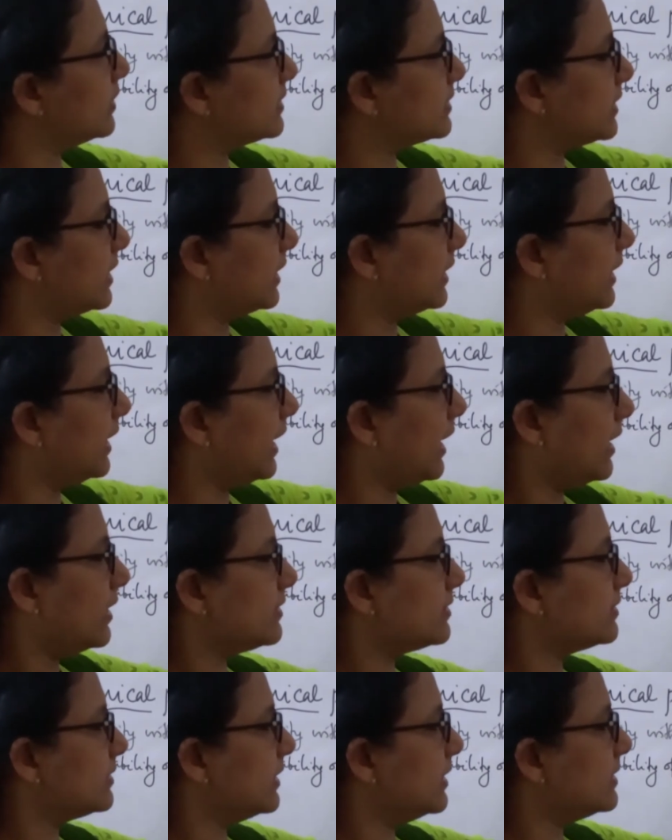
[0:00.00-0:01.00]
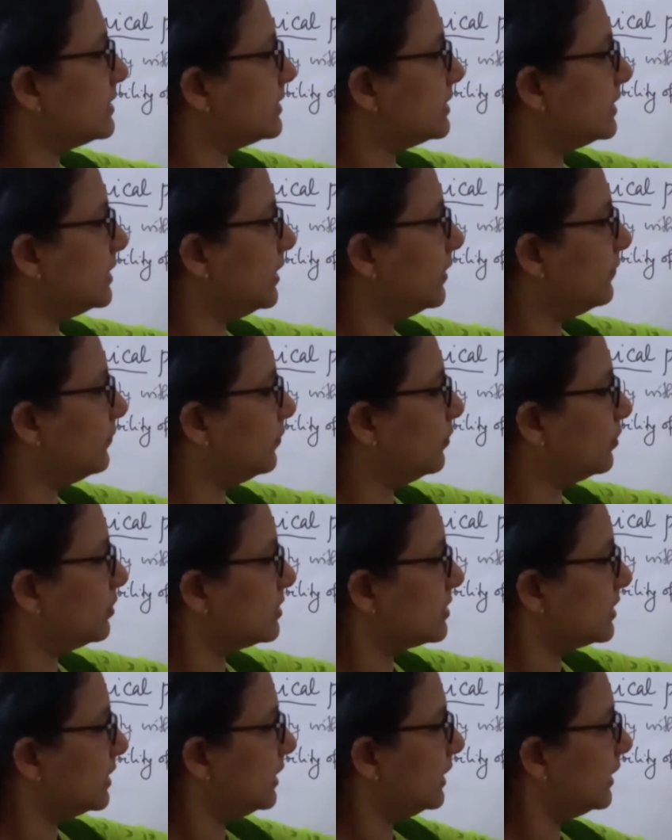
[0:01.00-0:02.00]
is a gas, SCF4
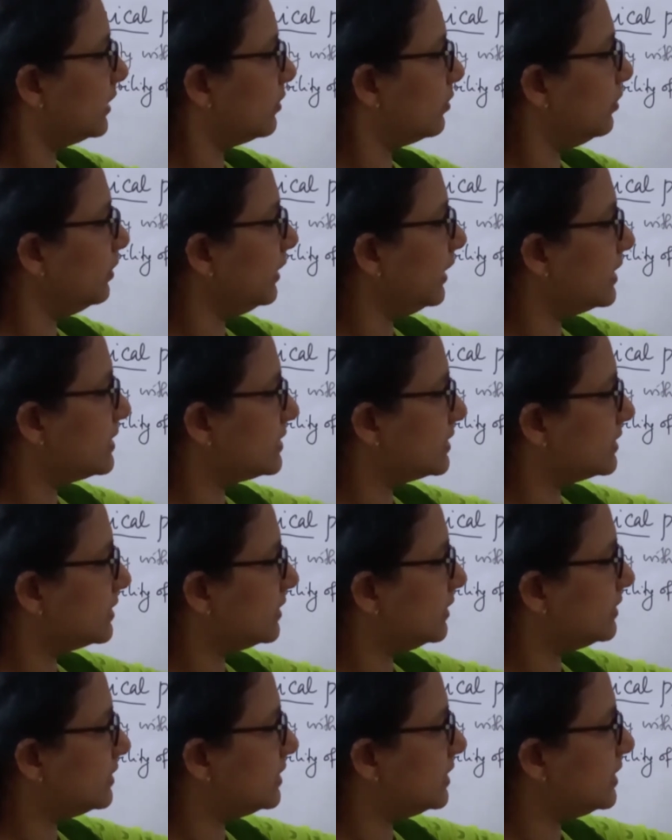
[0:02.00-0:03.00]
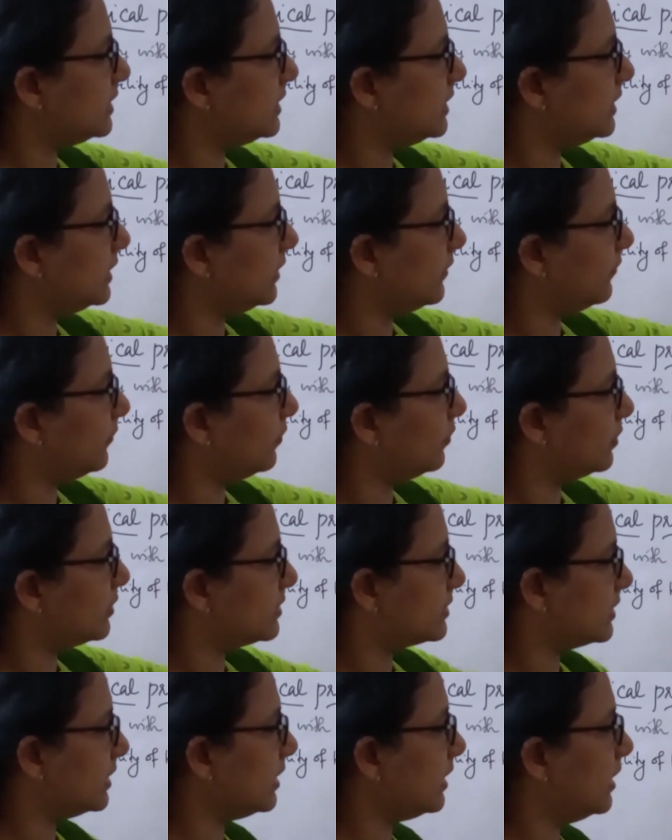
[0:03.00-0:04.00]
is a liquid, TEF4
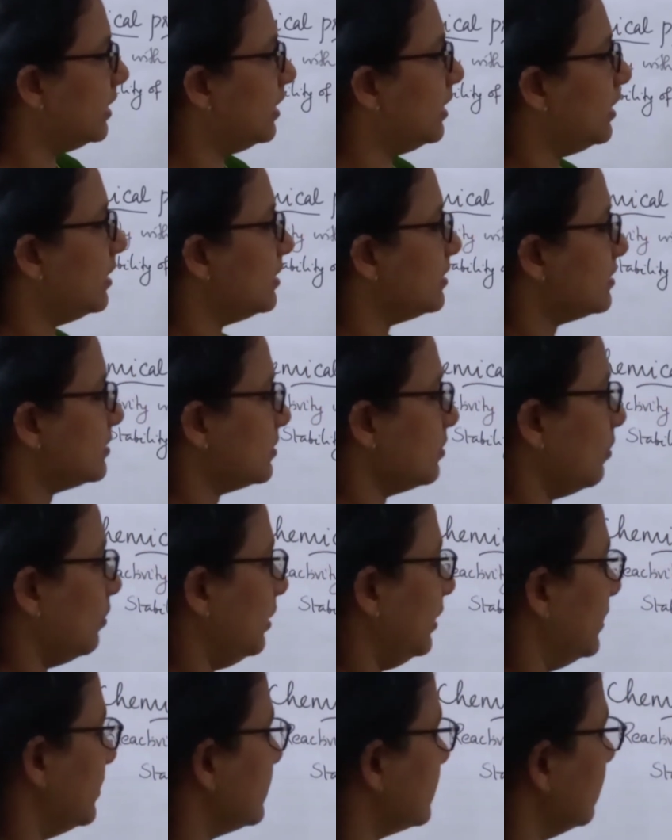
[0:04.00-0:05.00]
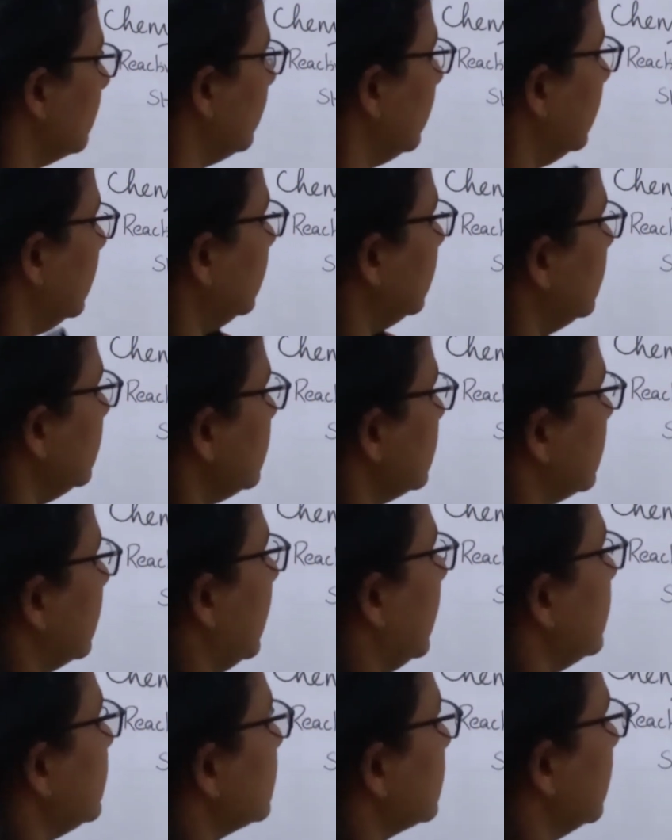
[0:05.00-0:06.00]
is a solid. So in this
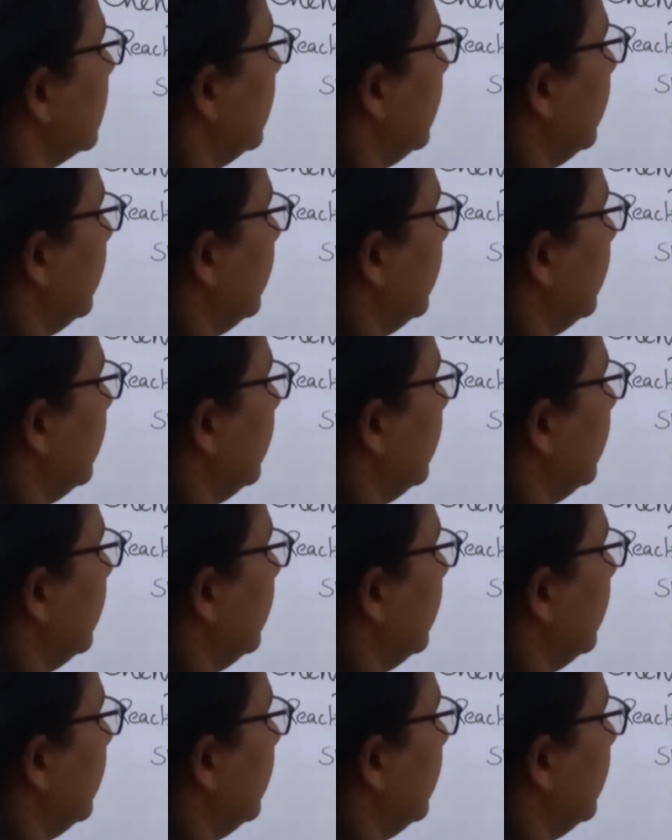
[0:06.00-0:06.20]
case,